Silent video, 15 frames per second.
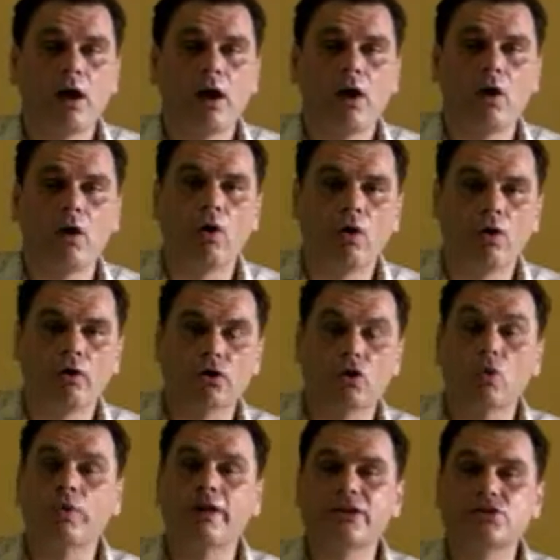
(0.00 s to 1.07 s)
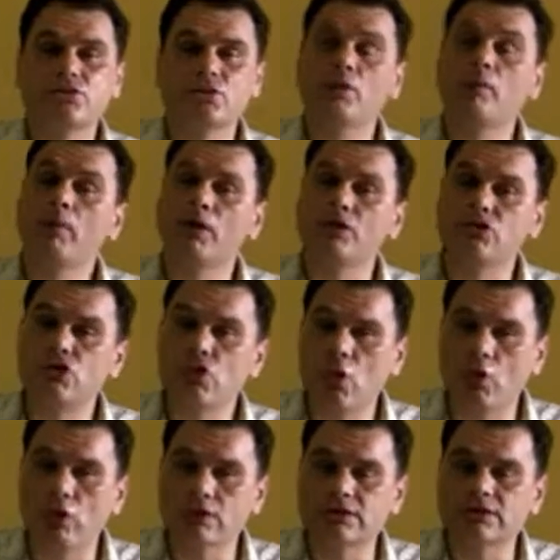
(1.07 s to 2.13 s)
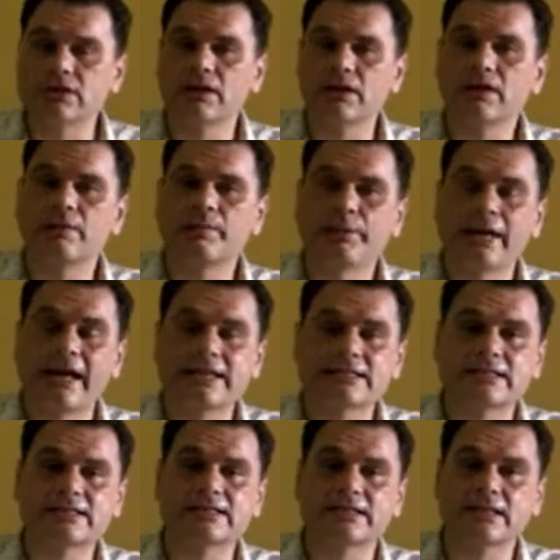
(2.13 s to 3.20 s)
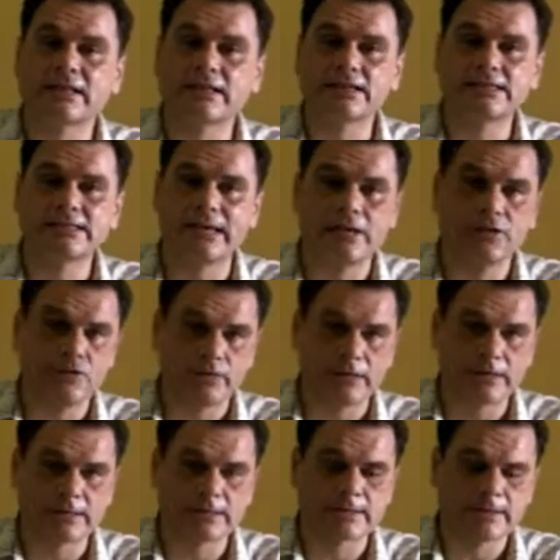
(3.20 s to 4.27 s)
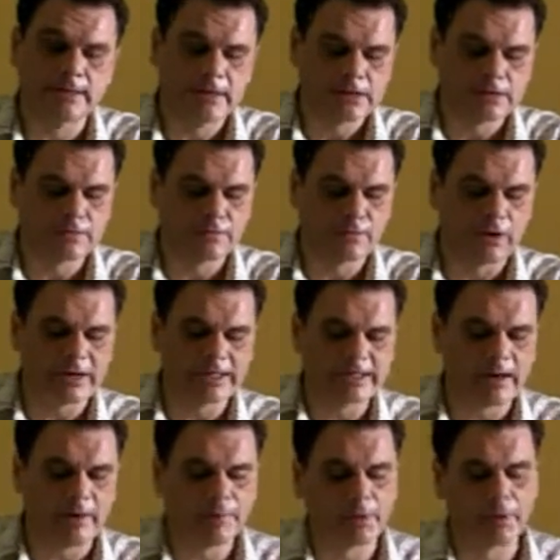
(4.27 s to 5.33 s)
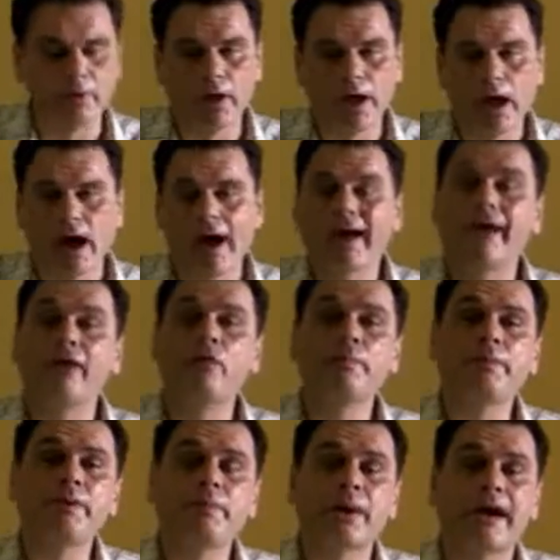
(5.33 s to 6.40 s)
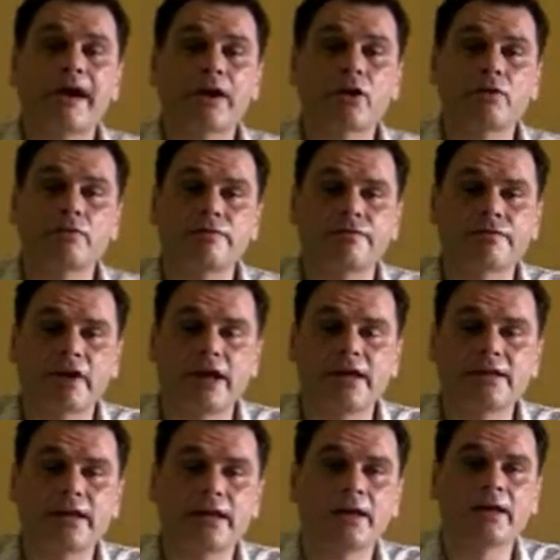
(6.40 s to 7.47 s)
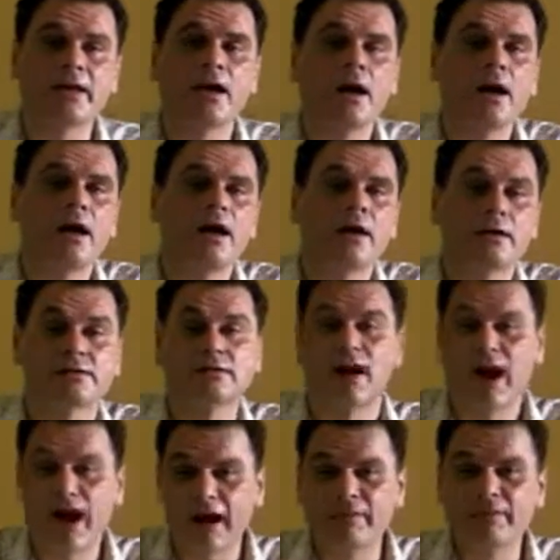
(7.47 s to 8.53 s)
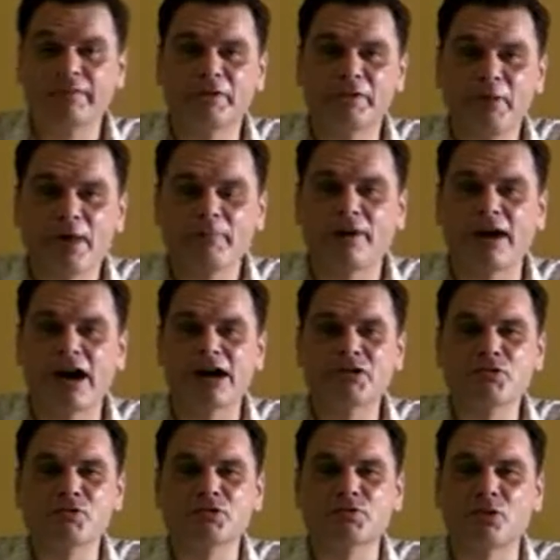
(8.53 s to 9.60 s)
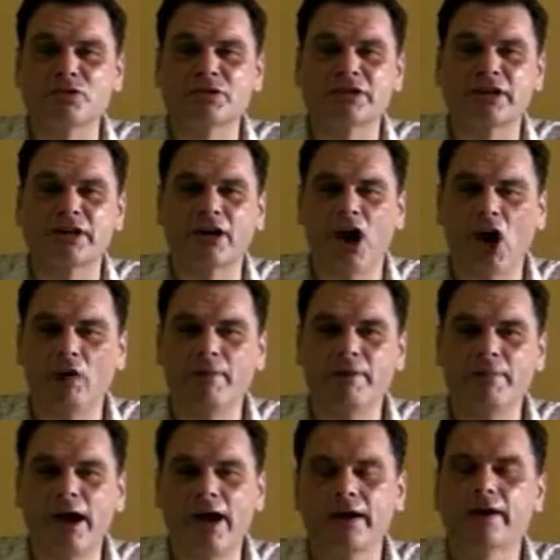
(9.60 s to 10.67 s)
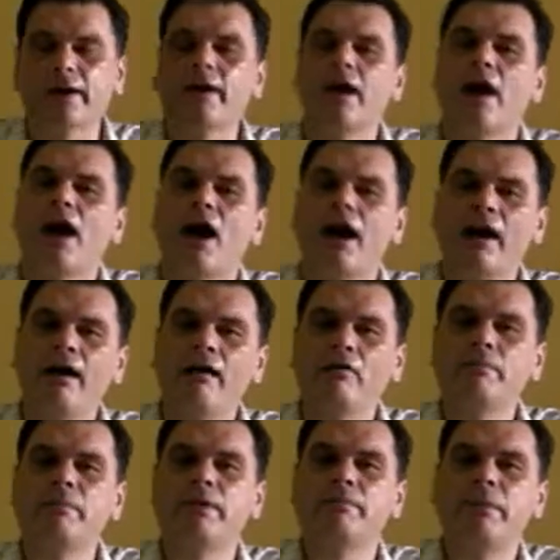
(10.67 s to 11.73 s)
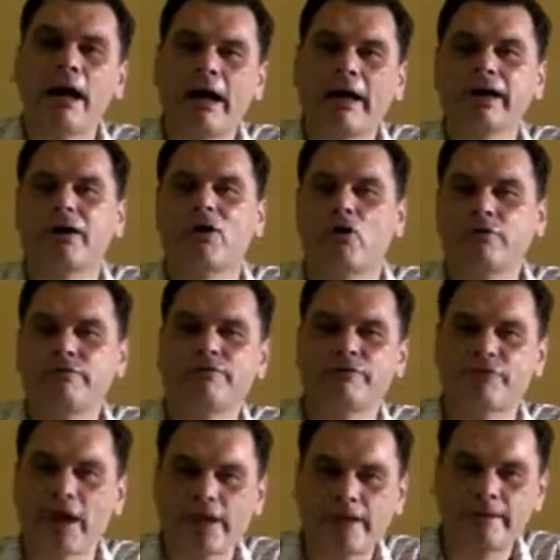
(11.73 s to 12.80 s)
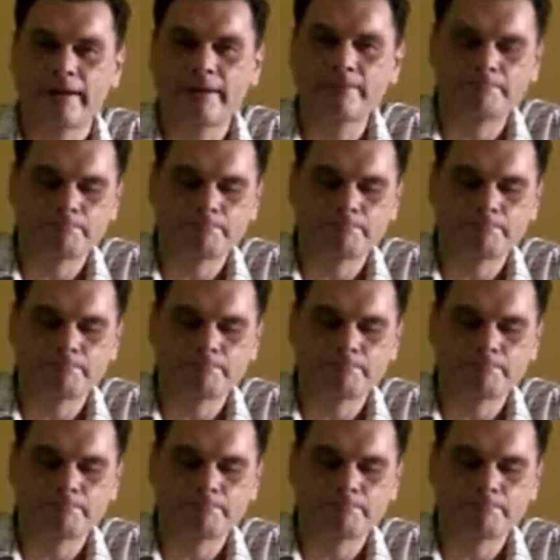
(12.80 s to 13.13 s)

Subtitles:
or going to, but not the present continuous. So for example, I'll be back on Friday. So, remember Arnold Schwarzenegger, I'll be back. I'll be back on Friday.